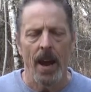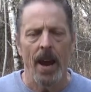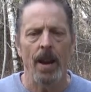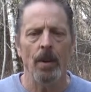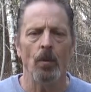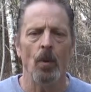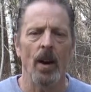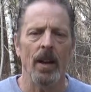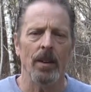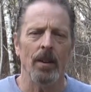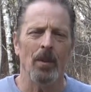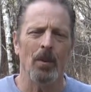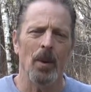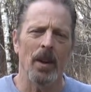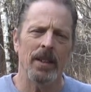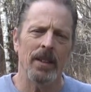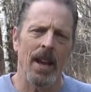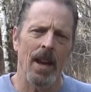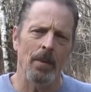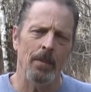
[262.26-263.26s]
And what,
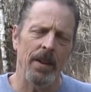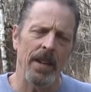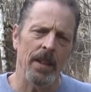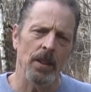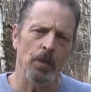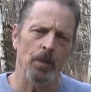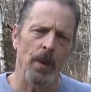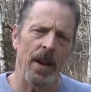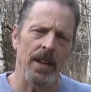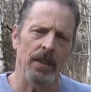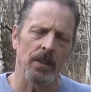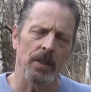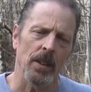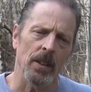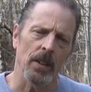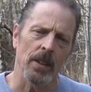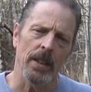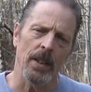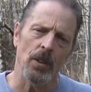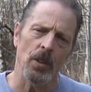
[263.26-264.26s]
what that means
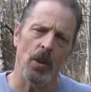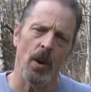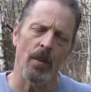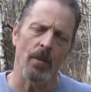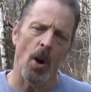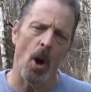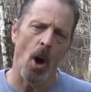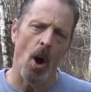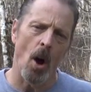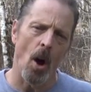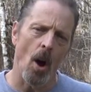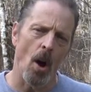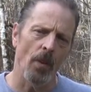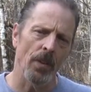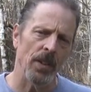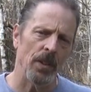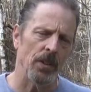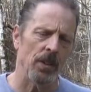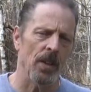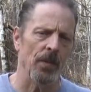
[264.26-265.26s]
basically is you have all
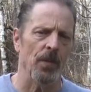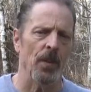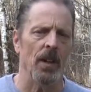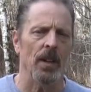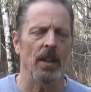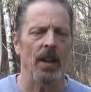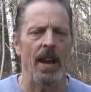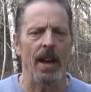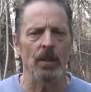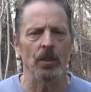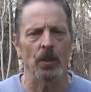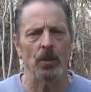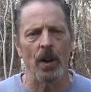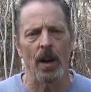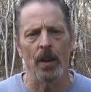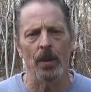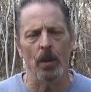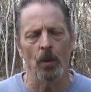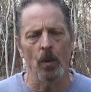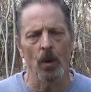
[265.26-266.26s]
these different clouds
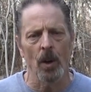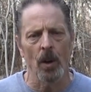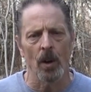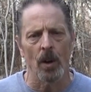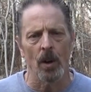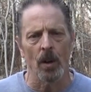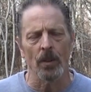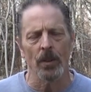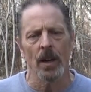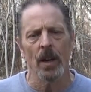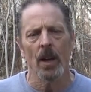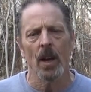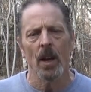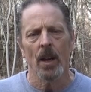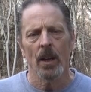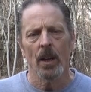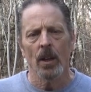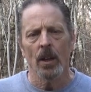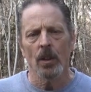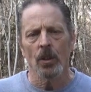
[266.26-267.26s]
around the world
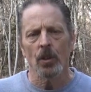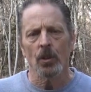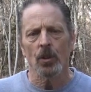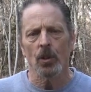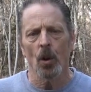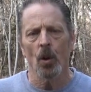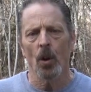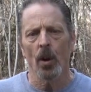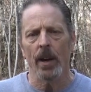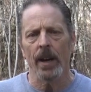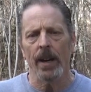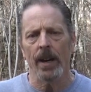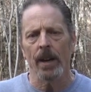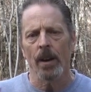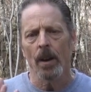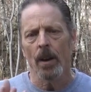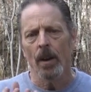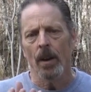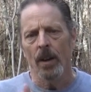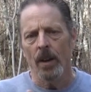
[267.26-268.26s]

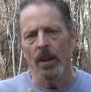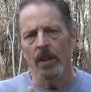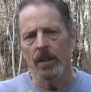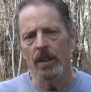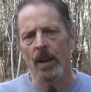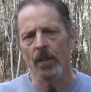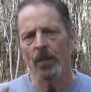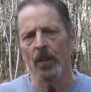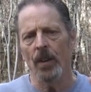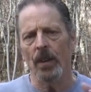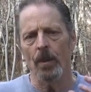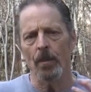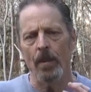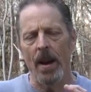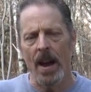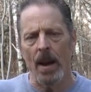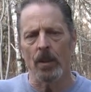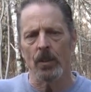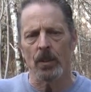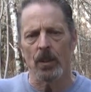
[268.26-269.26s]
storing different
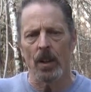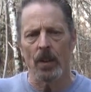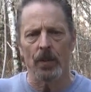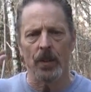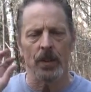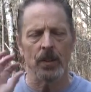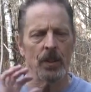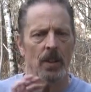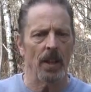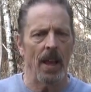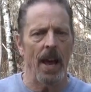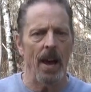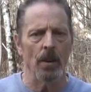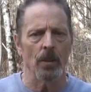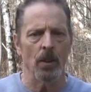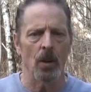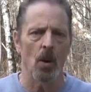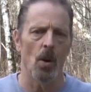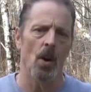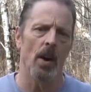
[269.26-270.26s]
amounts of this
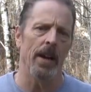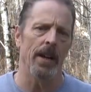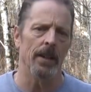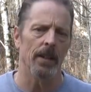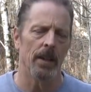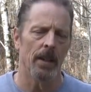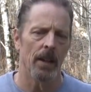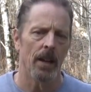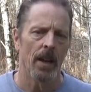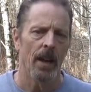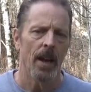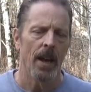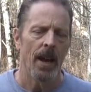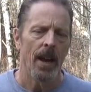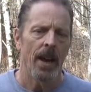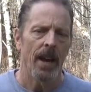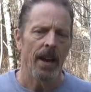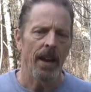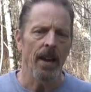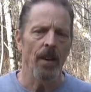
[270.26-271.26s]
cloud coin.
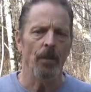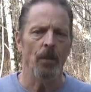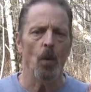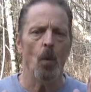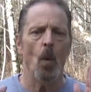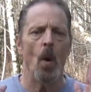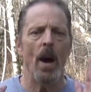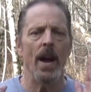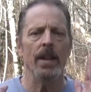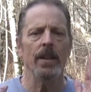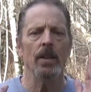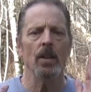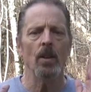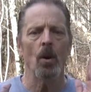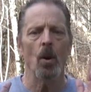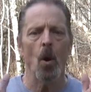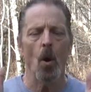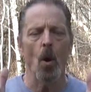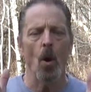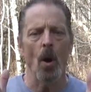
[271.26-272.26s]
If one,
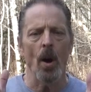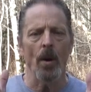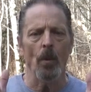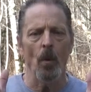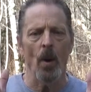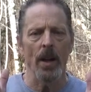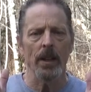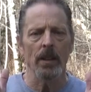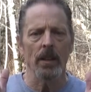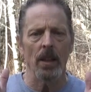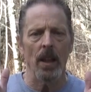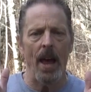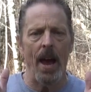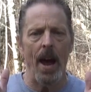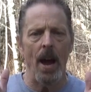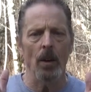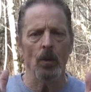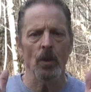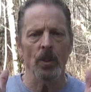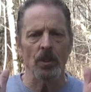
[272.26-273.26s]
coin, one
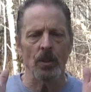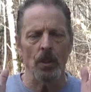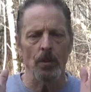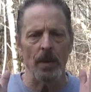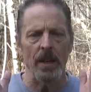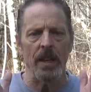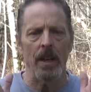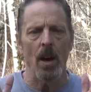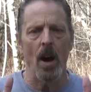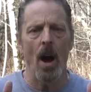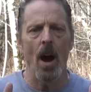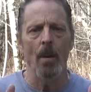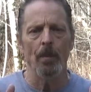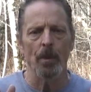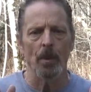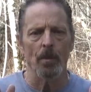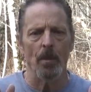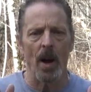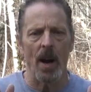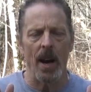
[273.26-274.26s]
cloud was to be
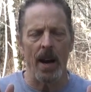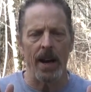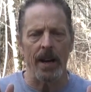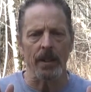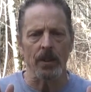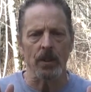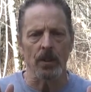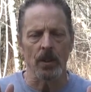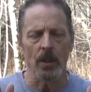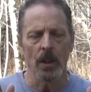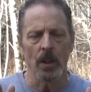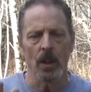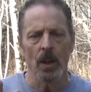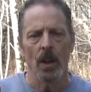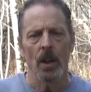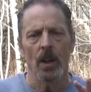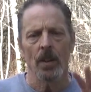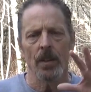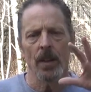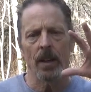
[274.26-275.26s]
compromised,
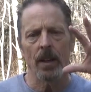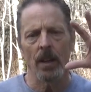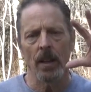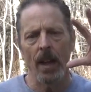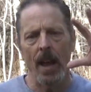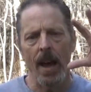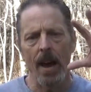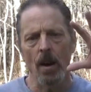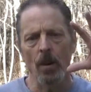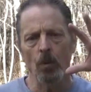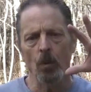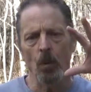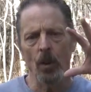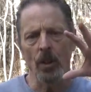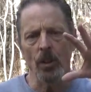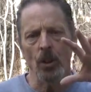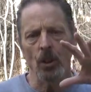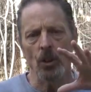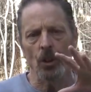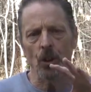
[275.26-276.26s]
the cloud
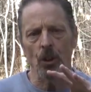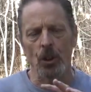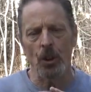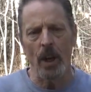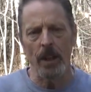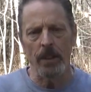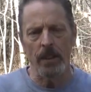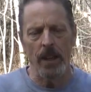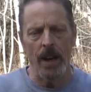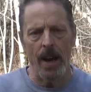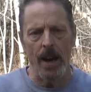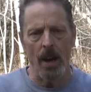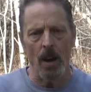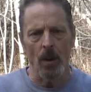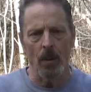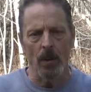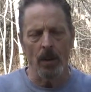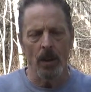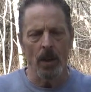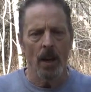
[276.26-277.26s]
would shut
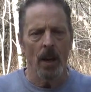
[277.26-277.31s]
down,